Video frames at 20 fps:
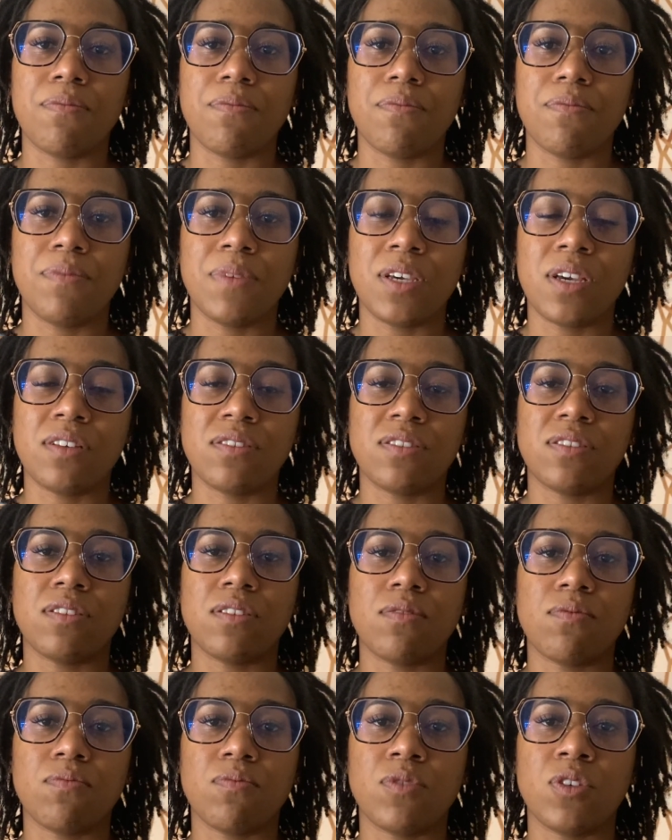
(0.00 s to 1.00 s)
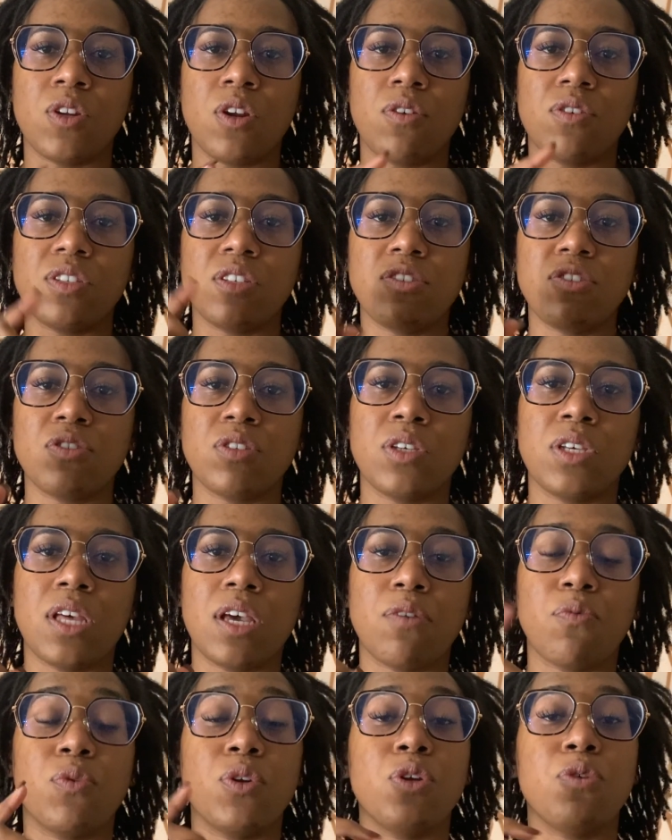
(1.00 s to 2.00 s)
because essentially,
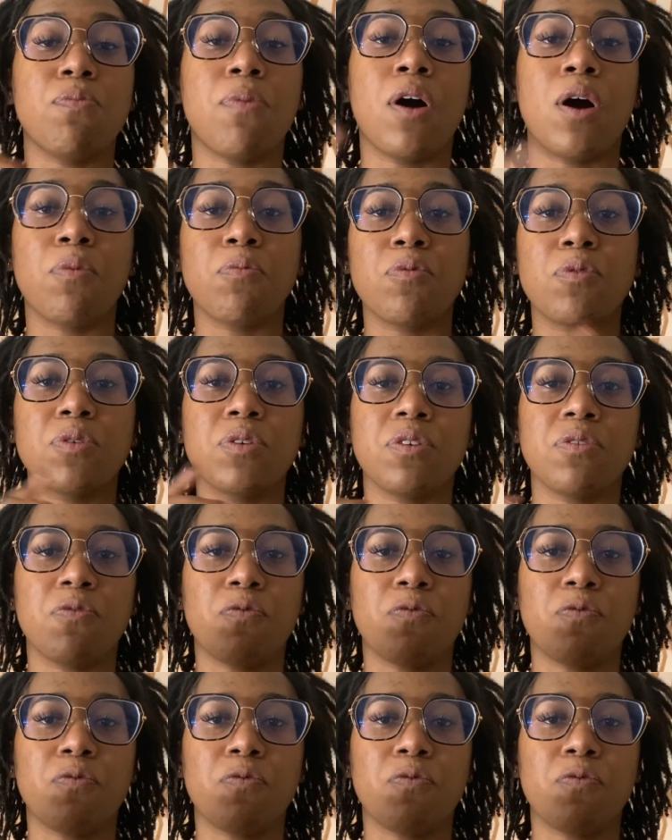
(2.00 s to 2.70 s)
like, when you palm roll,